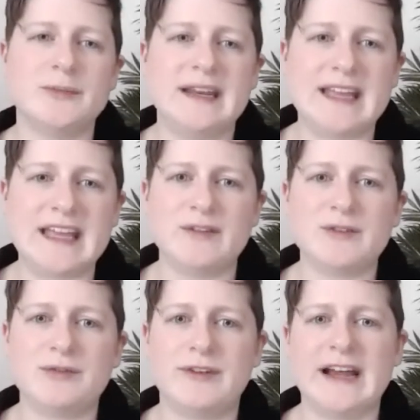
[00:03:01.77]
for me to
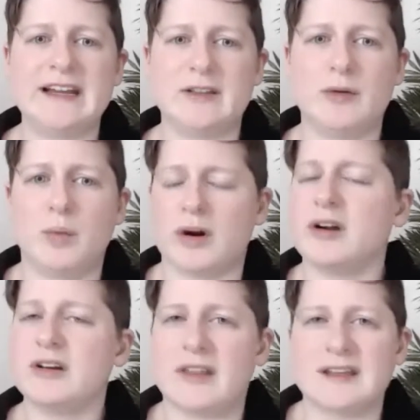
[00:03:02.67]
even find the
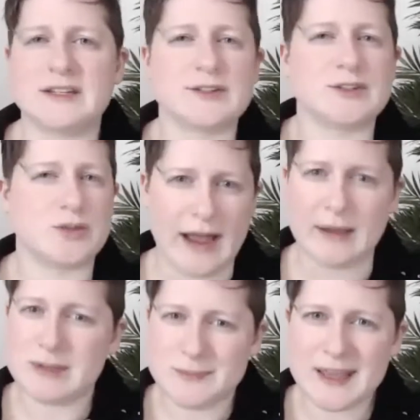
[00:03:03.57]
word that
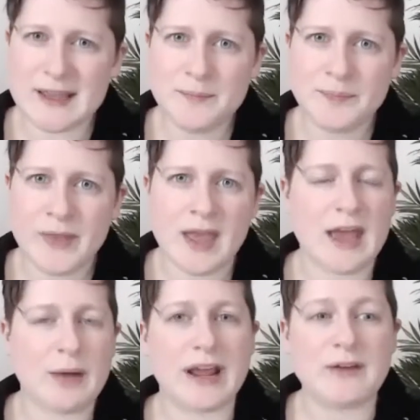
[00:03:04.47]
described me.
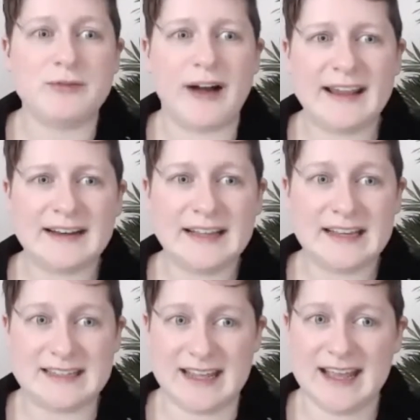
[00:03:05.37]
And when I
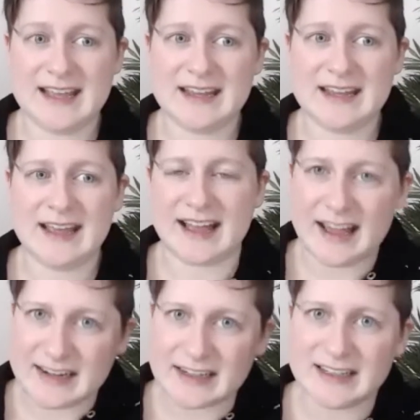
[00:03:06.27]
finally did,
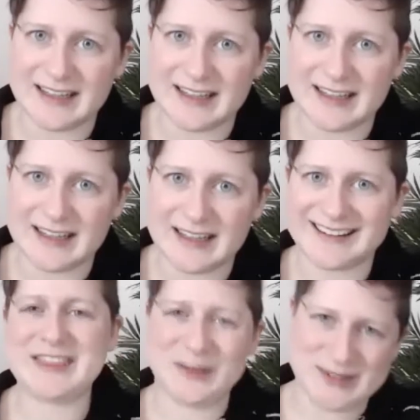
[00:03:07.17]
it kind of clicked,
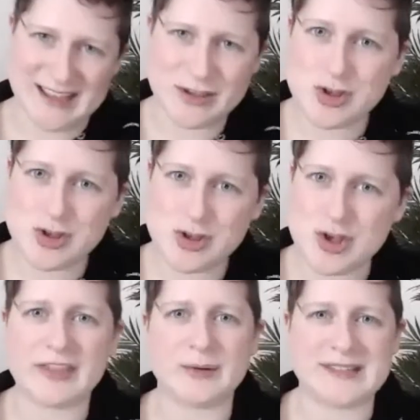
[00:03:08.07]
right? There was that
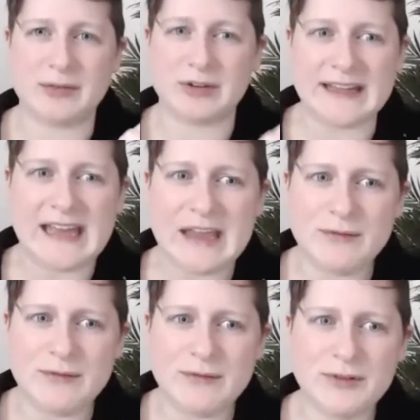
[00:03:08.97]
shock, there was that
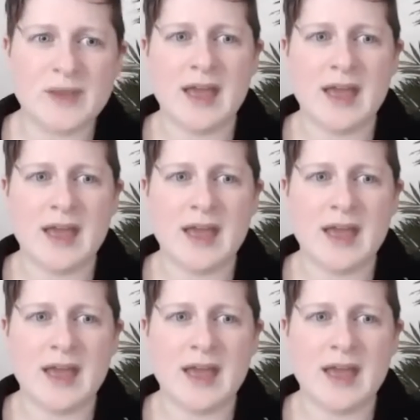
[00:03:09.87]
relief.